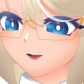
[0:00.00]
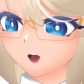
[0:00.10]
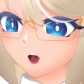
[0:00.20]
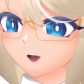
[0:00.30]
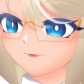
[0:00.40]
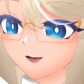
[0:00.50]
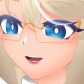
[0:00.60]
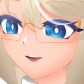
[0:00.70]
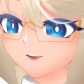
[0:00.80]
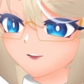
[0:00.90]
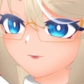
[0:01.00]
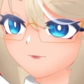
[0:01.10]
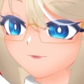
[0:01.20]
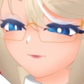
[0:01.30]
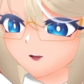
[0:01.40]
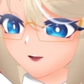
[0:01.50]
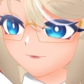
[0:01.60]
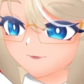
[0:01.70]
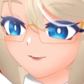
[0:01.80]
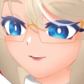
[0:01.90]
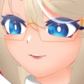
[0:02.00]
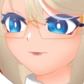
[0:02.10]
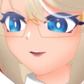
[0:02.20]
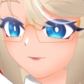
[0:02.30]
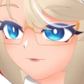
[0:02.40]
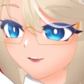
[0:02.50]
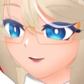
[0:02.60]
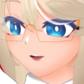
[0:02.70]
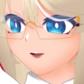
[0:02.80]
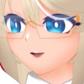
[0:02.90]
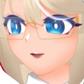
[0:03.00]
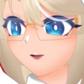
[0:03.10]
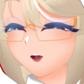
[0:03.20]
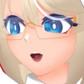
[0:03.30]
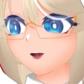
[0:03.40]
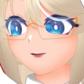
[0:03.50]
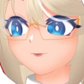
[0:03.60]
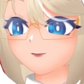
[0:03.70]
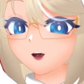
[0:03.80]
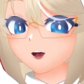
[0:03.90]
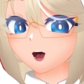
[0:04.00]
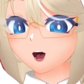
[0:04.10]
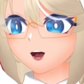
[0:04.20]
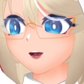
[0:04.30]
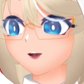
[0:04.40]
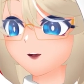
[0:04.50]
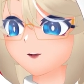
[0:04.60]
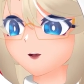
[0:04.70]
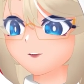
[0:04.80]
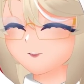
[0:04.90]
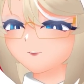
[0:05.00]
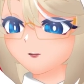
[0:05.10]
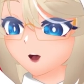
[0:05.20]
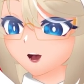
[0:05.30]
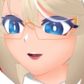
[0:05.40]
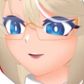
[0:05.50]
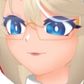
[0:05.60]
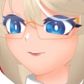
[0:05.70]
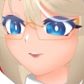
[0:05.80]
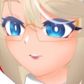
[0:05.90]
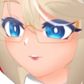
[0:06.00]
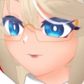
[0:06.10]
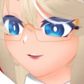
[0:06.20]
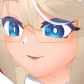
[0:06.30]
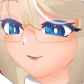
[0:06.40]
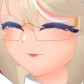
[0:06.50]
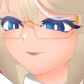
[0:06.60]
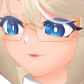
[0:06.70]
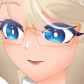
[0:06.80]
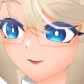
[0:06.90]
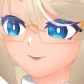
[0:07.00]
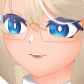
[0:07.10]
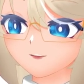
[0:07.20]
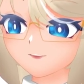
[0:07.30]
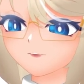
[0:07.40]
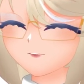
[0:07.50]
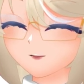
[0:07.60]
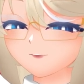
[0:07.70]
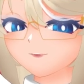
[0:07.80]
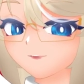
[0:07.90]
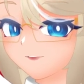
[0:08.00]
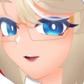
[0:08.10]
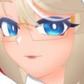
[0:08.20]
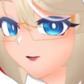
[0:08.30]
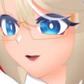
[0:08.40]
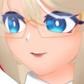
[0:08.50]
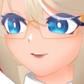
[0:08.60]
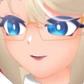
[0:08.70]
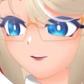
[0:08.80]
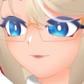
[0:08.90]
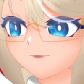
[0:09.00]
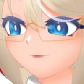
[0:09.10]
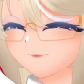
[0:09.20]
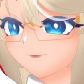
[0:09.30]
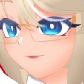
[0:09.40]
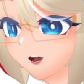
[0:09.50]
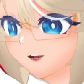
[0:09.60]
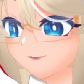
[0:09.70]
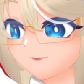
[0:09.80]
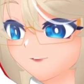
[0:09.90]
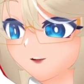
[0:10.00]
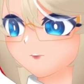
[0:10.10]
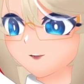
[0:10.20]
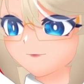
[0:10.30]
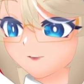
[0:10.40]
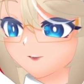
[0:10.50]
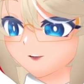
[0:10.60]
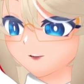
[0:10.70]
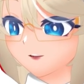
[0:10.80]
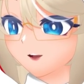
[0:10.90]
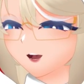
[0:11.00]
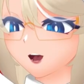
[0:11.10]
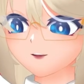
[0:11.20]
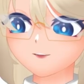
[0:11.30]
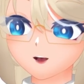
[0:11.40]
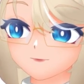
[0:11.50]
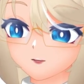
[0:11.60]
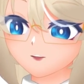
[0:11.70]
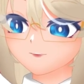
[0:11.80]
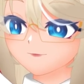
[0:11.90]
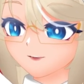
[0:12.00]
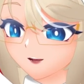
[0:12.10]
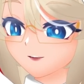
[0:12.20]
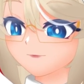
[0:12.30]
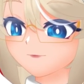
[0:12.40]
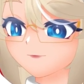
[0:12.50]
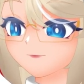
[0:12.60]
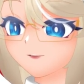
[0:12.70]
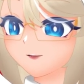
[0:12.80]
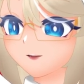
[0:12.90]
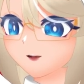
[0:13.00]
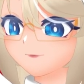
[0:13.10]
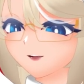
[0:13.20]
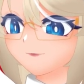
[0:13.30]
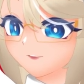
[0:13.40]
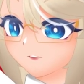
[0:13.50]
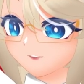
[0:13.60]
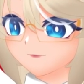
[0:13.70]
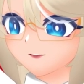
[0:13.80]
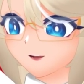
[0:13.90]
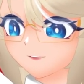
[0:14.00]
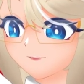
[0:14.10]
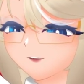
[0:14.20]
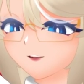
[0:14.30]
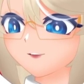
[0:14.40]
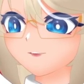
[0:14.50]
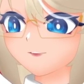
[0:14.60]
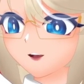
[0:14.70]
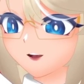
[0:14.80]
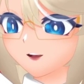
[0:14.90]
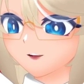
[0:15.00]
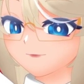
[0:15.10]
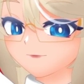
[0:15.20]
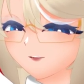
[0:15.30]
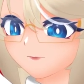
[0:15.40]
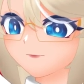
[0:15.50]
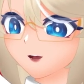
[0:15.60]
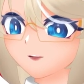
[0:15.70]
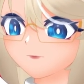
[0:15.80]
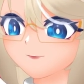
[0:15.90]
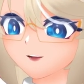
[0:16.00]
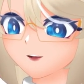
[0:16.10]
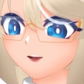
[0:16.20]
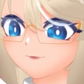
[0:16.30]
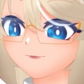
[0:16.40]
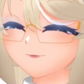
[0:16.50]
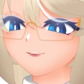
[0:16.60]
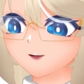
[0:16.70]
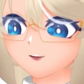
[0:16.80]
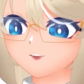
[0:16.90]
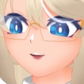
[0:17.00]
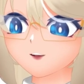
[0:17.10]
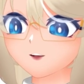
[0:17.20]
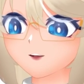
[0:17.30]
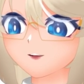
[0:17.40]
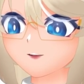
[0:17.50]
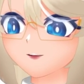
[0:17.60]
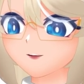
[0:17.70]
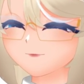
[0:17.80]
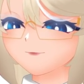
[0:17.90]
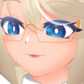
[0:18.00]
automatically will prompt the rigger, and it'll be like, hey, you have 2 weeks to respond to this, or else like we're gonna send them the files that you uploaded. And uploading the files, like the source files, is a prerequisite of finishing the